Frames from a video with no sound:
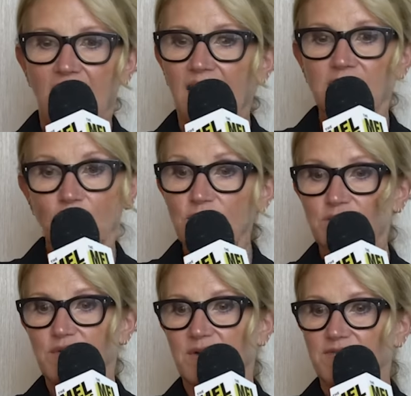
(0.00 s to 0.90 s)
I know
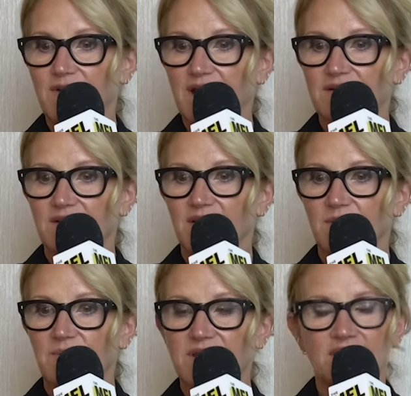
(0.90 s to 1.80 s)
you do, in fact,
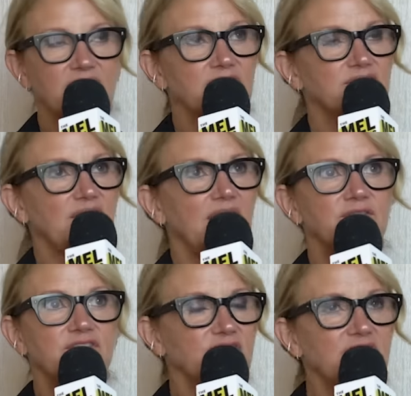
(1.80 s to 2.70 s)
because
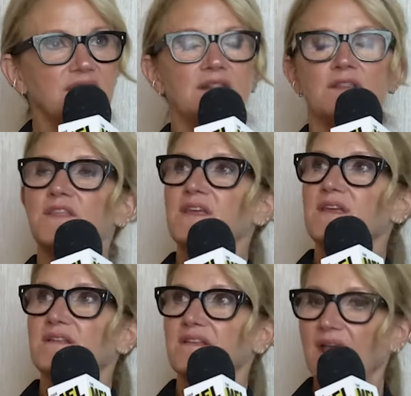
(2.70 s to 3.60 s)
I've seen
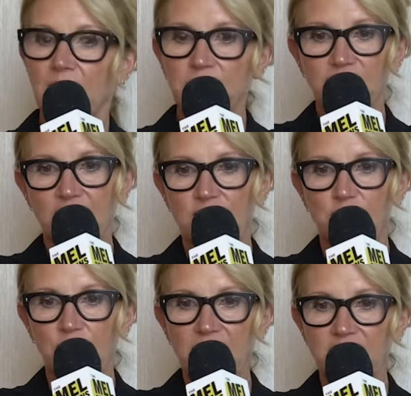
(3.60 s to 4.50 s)
the DMs that
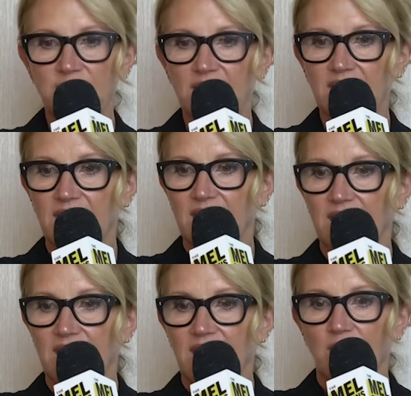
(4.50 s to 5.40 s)
you write to me,
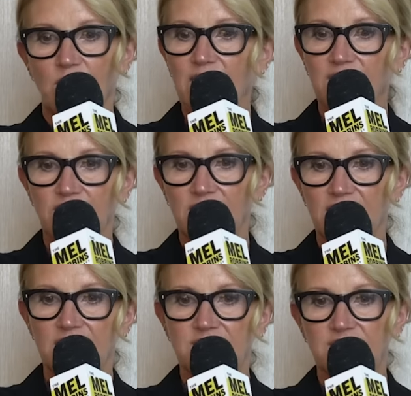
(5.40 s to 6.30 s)
whether
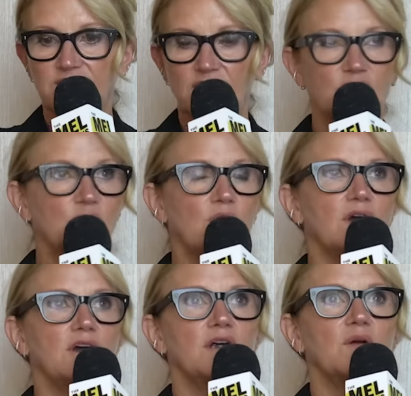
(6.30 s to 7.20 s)
it's you
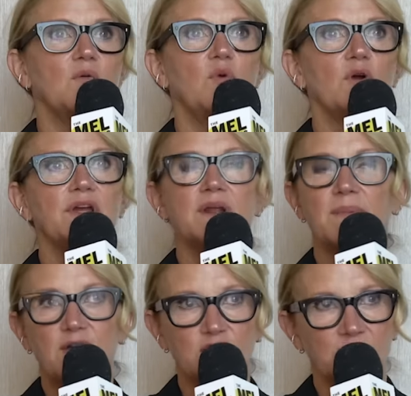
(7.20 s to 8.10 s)
are worried
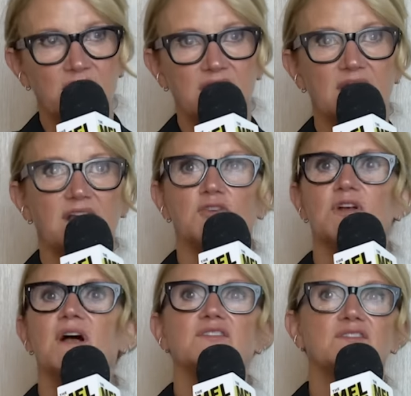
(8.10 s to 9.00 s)
about your money and you're
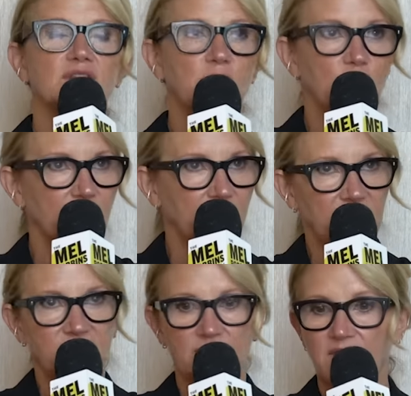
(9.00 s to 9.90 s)
constantly worried
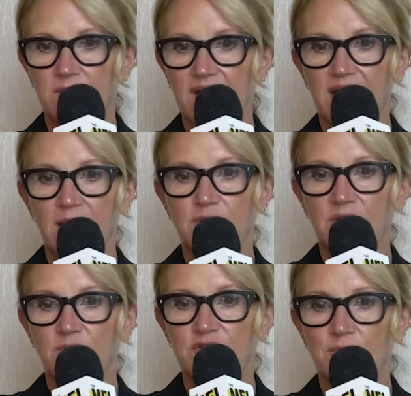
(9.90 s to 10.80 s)
about something bad
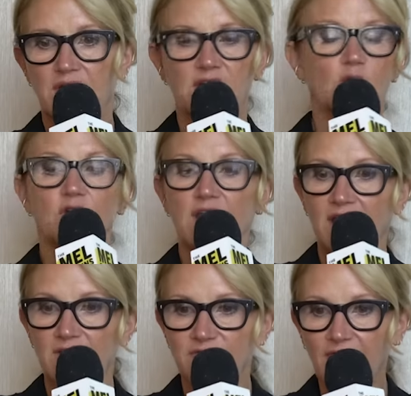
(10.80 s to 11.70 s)
happening with your money or
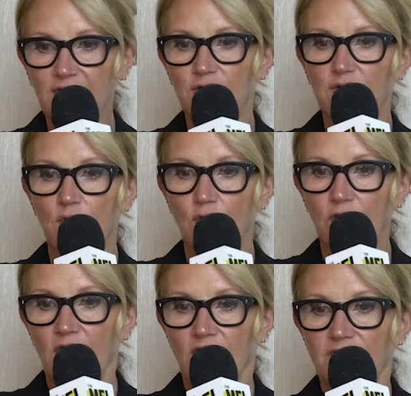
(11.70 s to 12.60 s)
getting fired
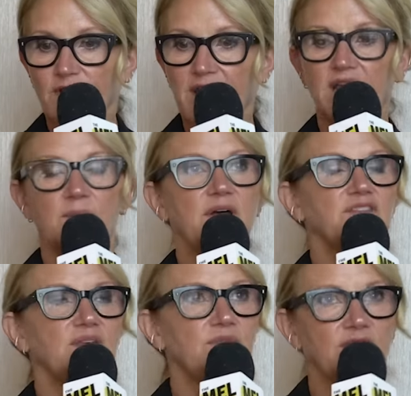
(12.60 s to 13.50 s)
or forgetting
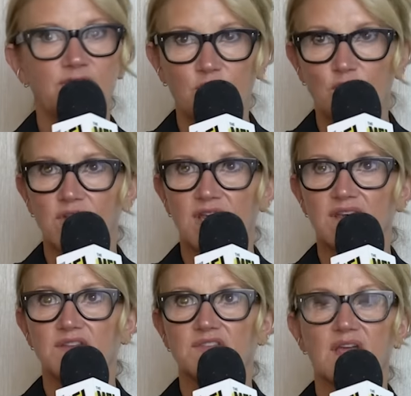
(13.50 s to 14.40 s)
about something for your
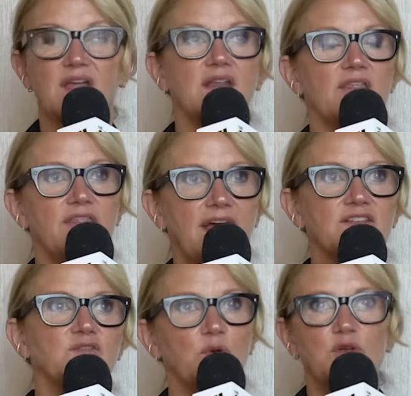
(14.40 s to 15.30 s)
kids. And
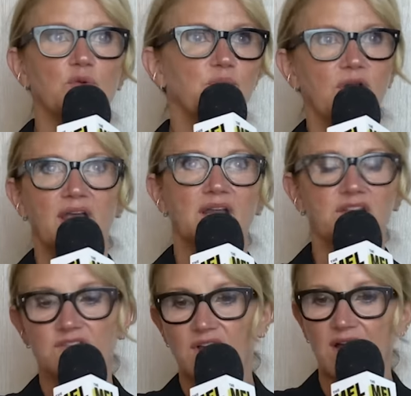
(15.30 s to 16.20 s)
that's where your
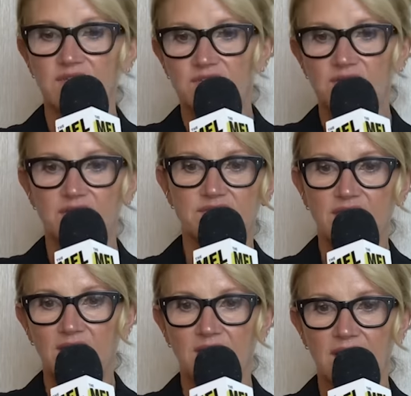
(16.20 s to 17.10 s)
brain is constantly
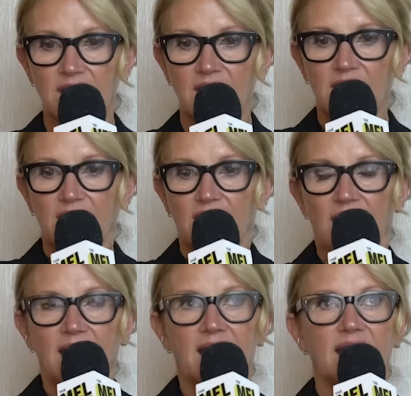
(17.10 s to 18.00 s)
settling.
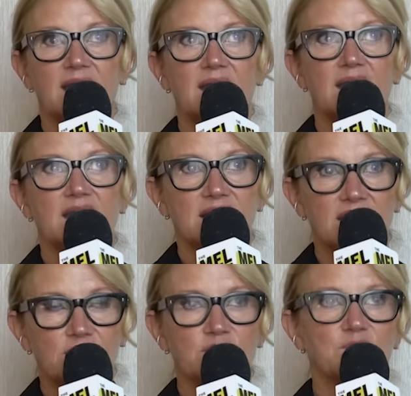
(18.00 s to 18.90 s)
And
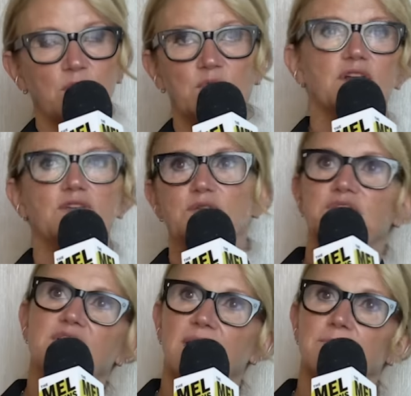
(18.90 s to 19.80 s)
here's what we're going to do
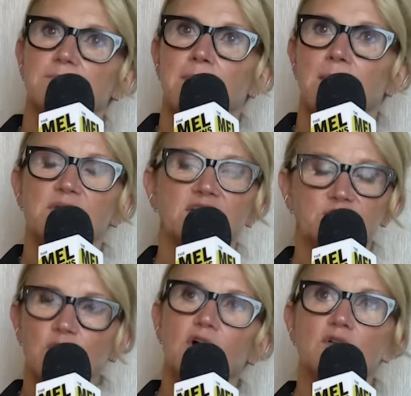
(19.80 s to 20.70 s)
today
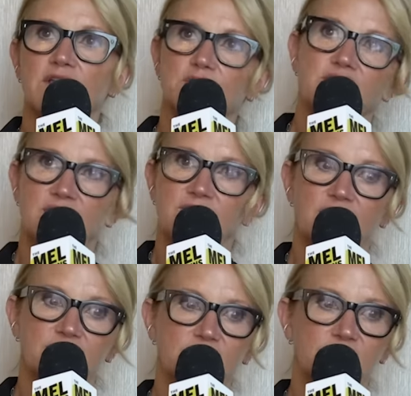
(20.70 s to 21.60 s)
because we're all guilty of
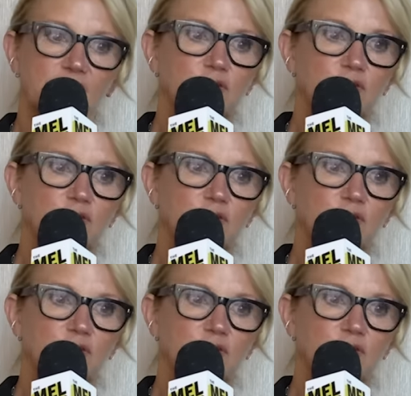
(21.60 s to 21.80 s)
this.